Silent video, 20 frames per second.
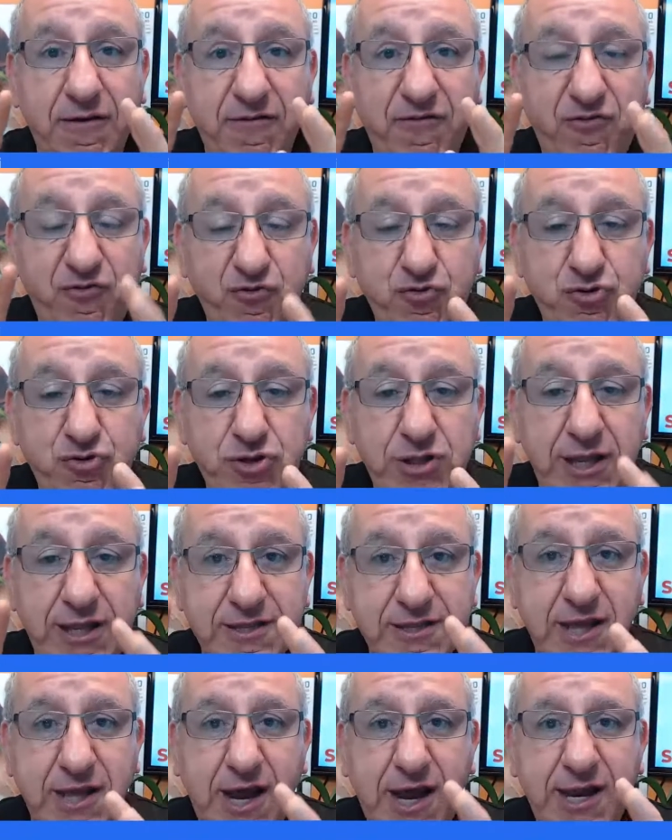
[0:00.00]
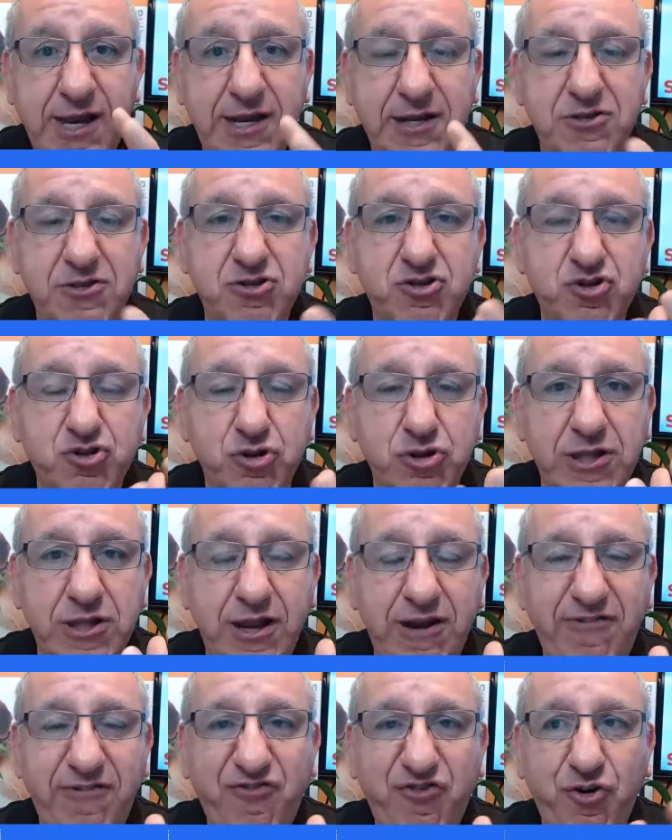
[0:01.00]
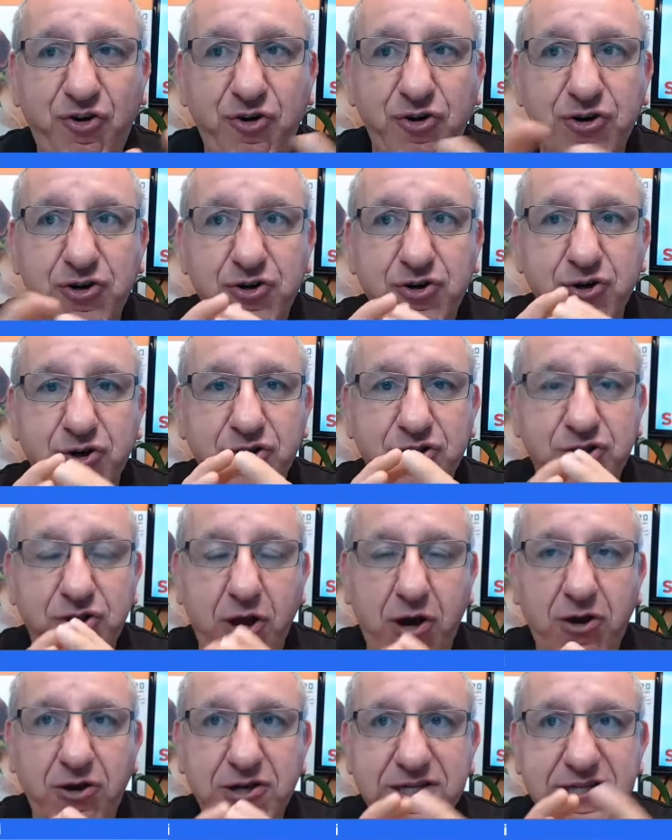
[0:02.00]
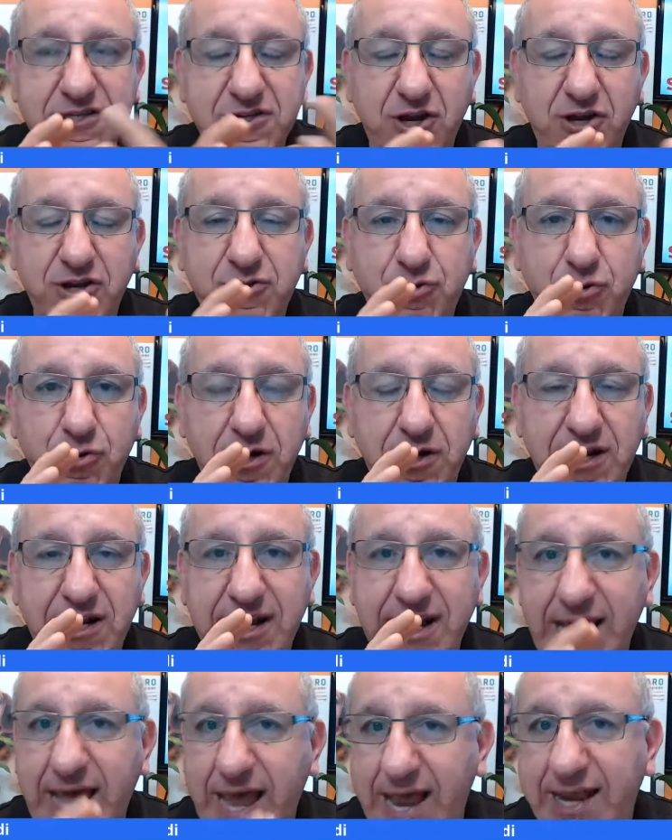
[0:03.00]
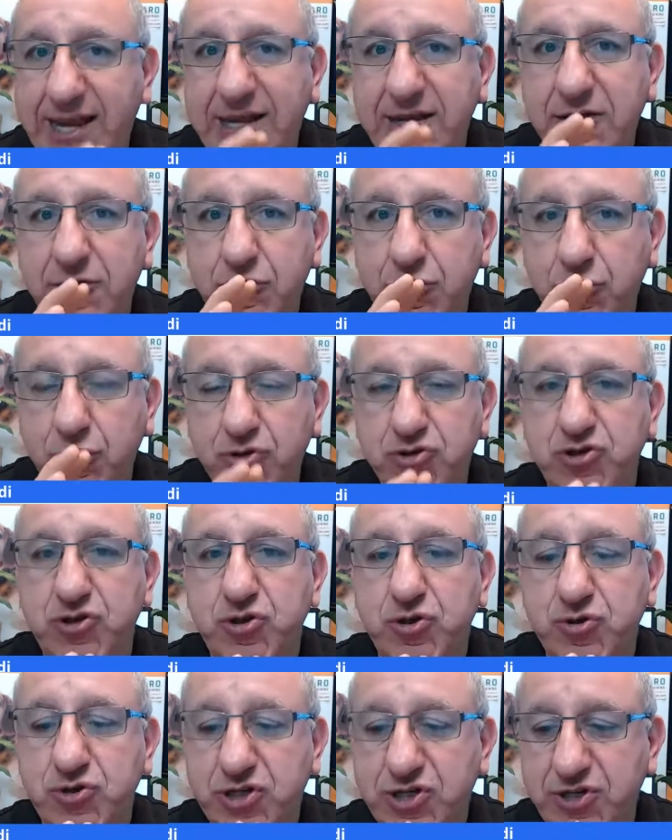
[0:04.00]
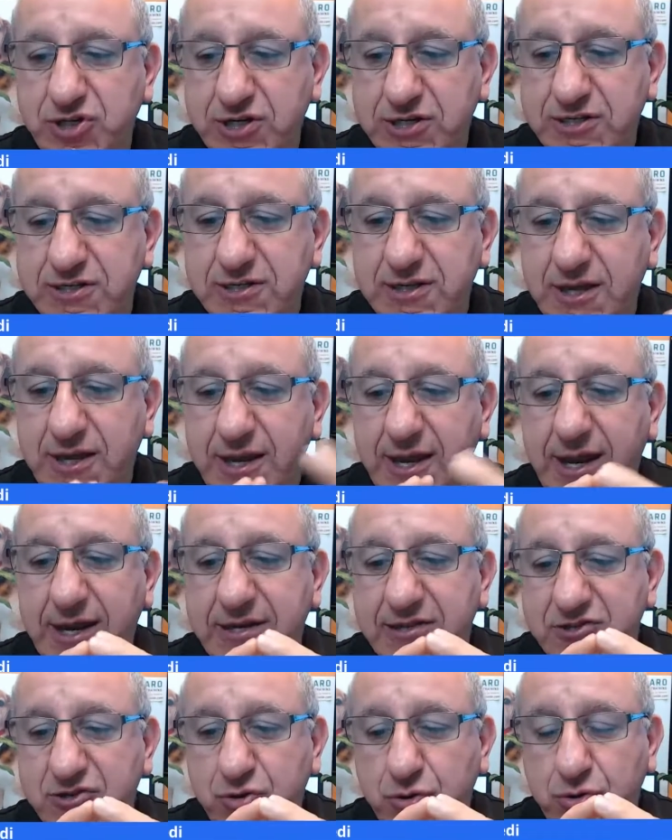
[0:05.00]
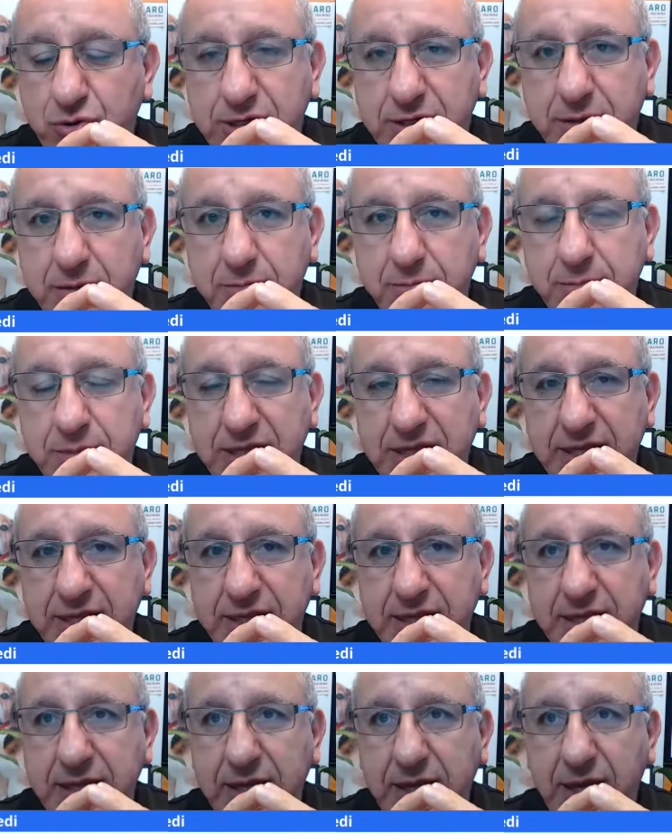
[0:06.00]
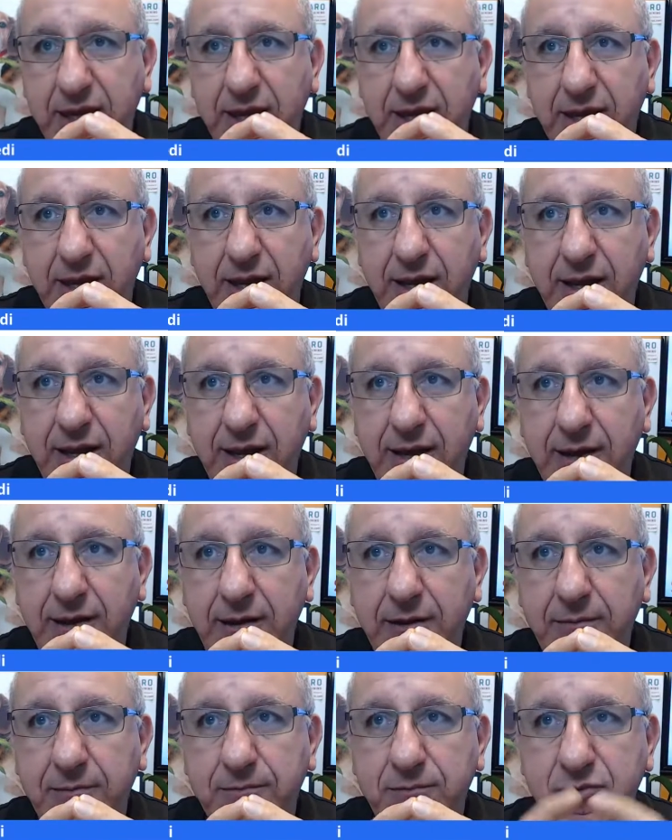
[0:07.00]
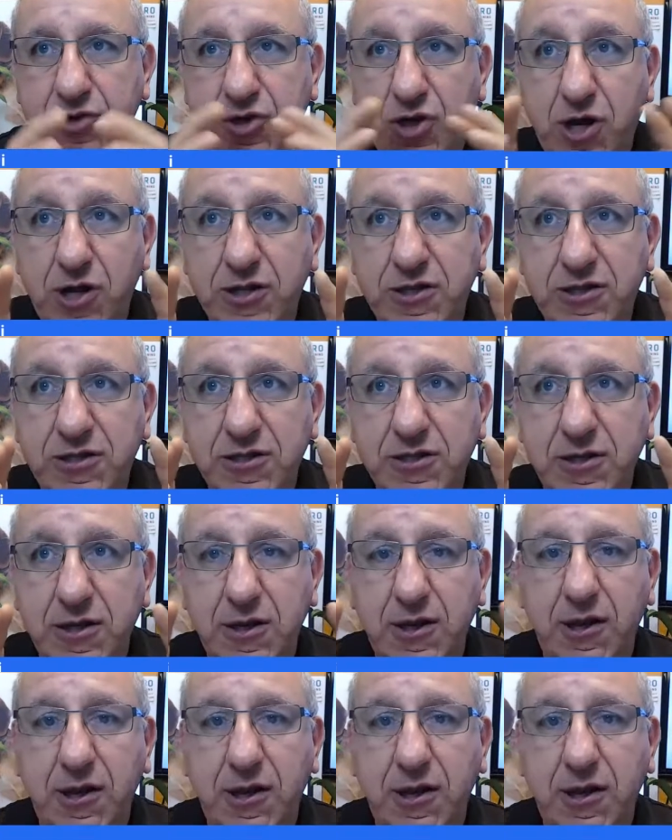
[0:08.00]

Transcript: food and diet. So therefore, your dog is not going to lack those nutrients and is going to be not